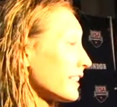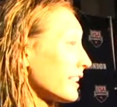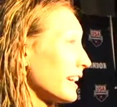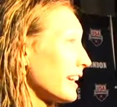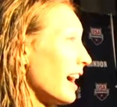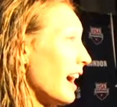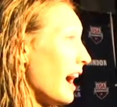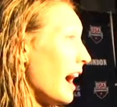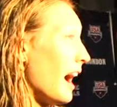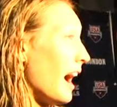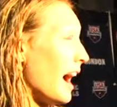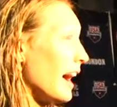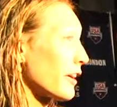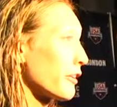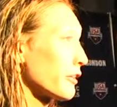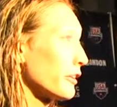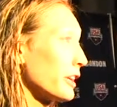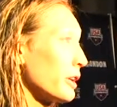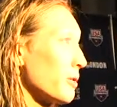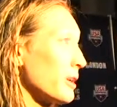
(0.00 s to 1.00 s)
Honestly, I
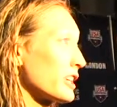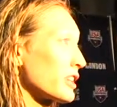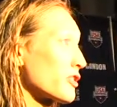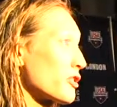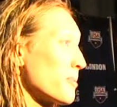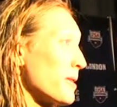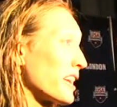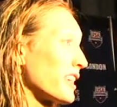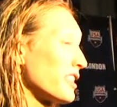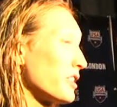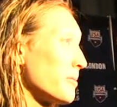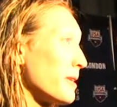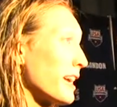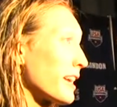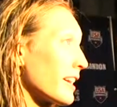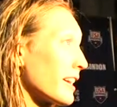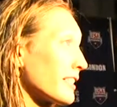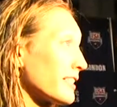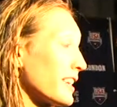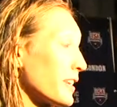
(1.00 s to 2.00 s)
really wanted Rebecca to make
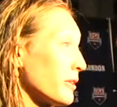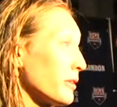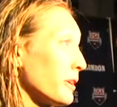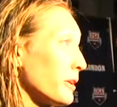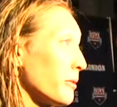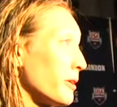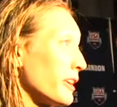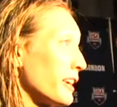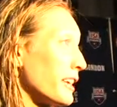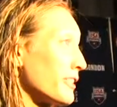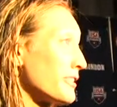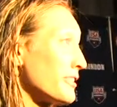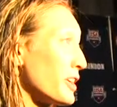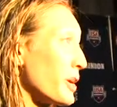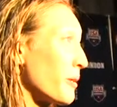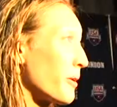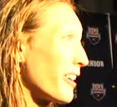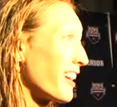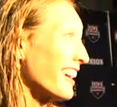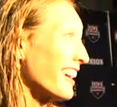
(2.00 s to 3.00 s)
it because I really want to get to know her.